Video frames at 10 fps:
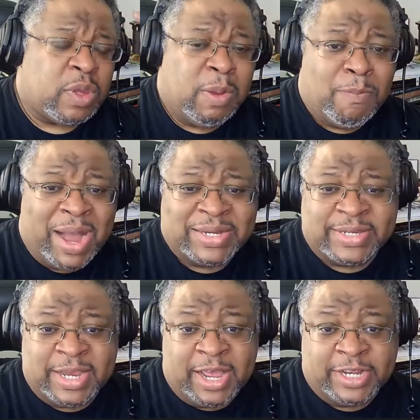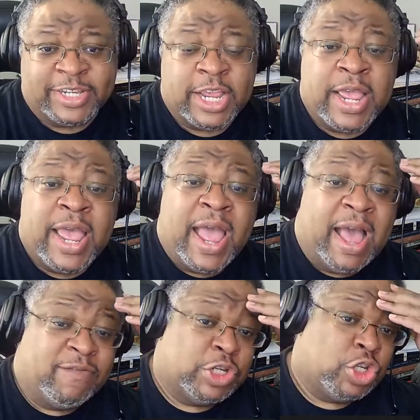My sons
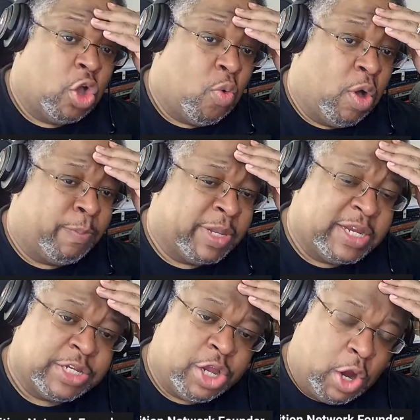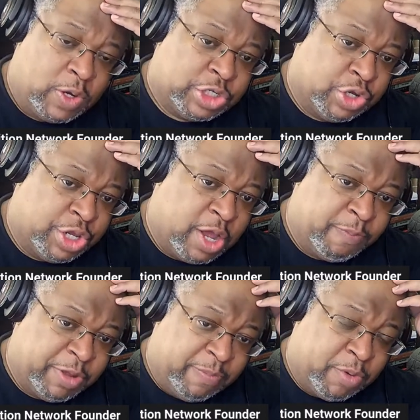have a show on. Please encourage your young
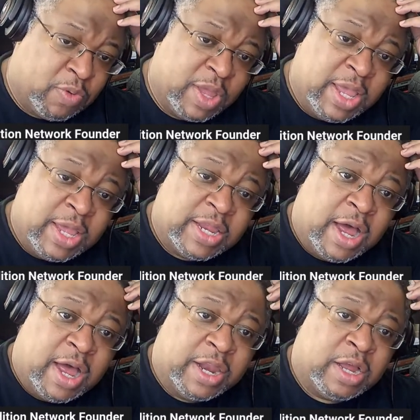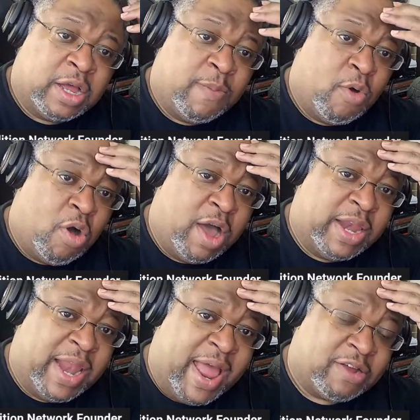people uh, to come on
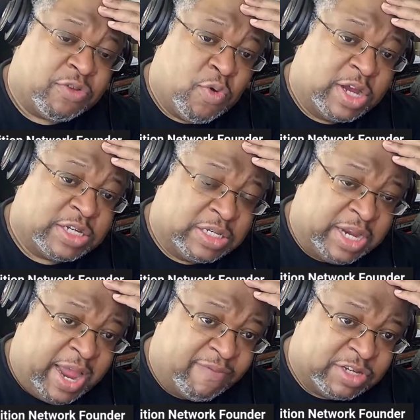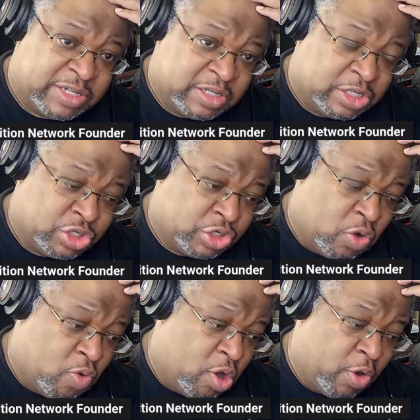and ask questions. They have a, a
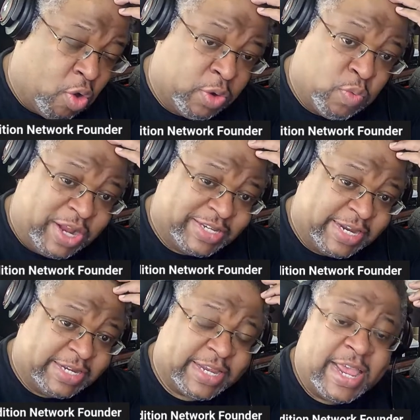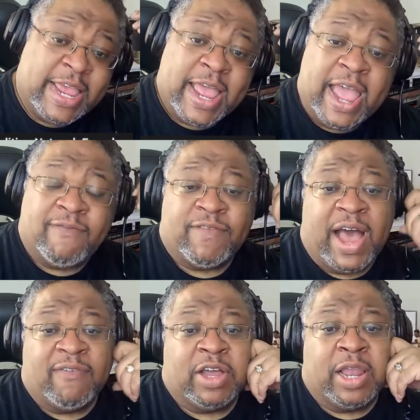show on on Wednesdays at
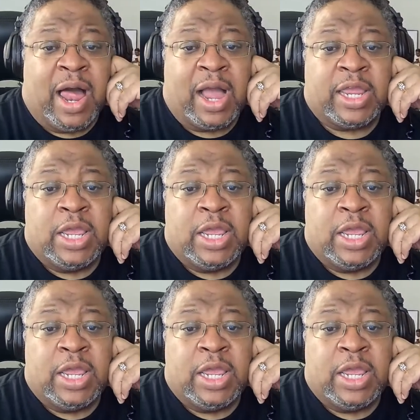five o'clock